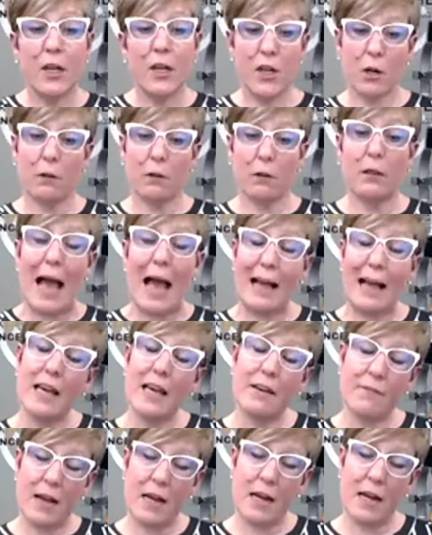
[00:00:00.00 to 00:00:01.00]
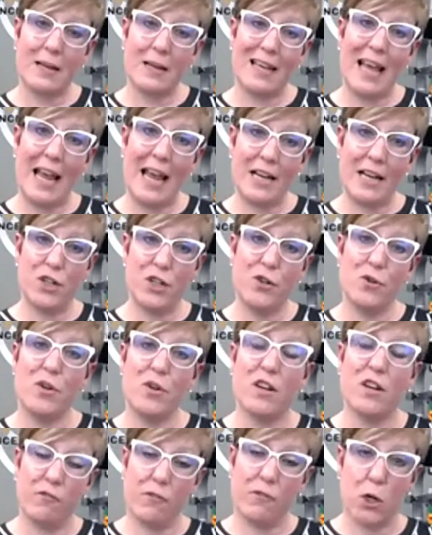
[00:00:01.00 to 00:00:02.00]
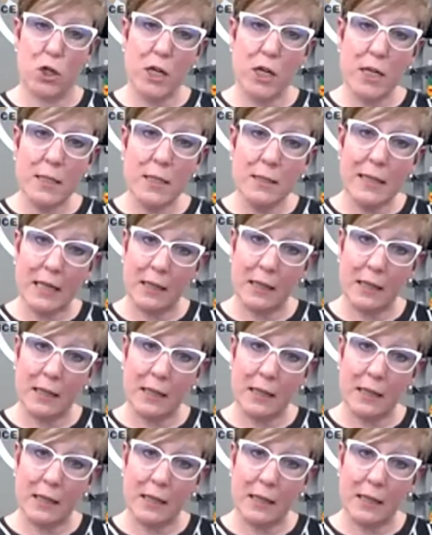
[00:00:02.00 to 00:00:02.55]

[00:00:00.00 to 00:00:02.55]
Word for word: you're lacking vitamin K2 conversion